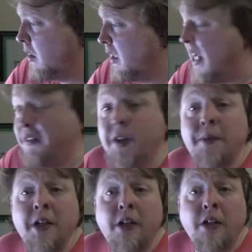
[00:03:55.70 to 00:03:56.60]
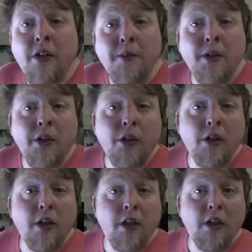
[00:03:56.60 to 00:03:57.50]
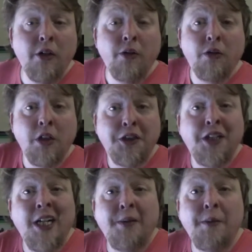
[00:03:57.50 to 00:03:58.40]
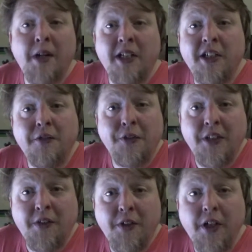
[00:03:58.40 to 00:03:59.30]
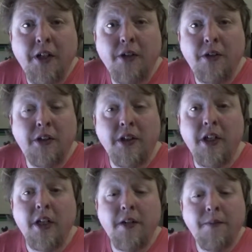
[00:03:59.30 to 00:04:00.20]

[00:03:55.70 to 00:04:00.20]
I have to admit to you, I'm a little uh, a little ashamed of myself for these videos today